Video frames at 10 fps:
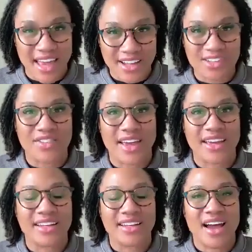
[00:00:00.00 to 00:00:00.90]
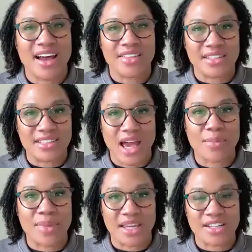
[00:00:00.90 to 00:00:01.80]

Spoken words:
elevate the topic